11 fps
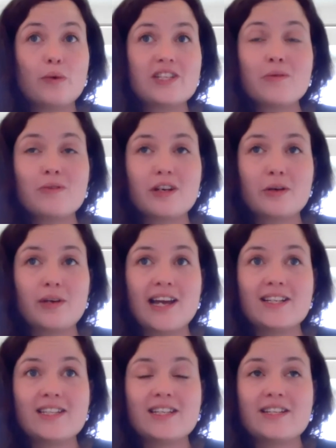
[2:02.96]
we don't know
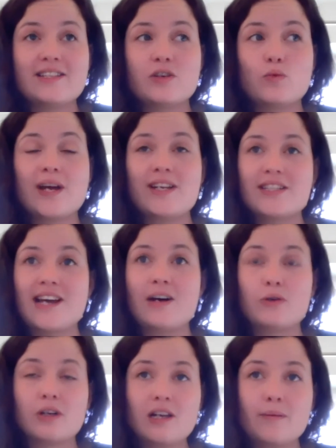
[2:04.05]
yet is that when
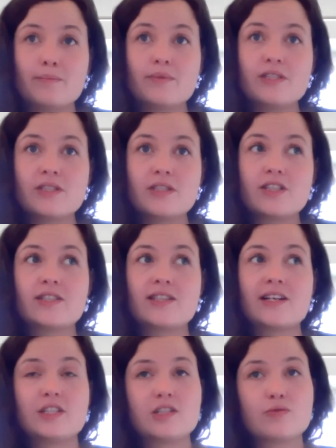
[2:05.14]
tau clumps, does
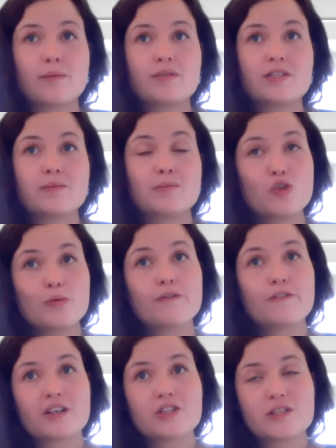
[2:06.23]
that disrupt some normal
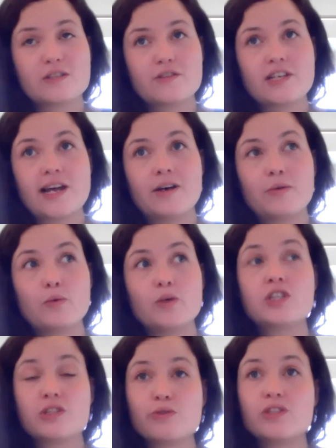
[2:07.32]
functions of tau,
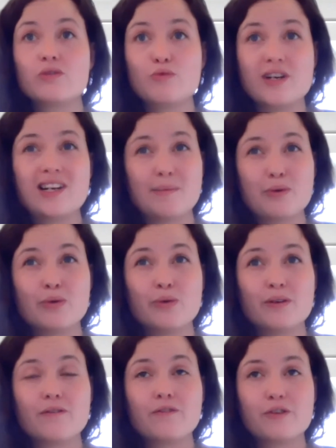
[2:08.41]
which is also really
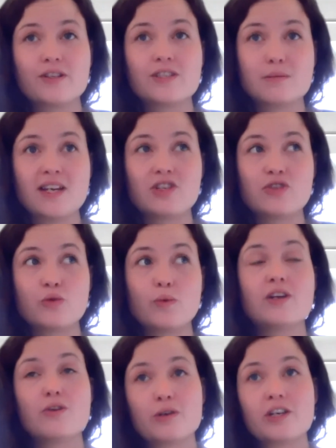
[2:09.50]
important for us to make sure
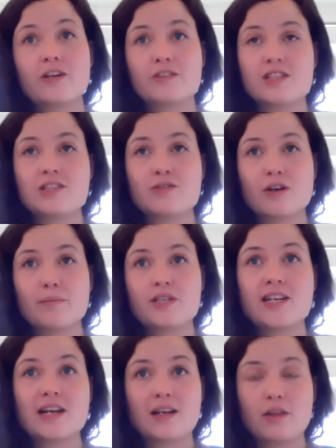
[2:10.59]
we're not going to disrupt
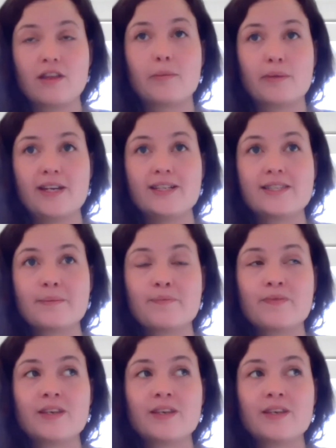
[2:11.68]
in any therapies.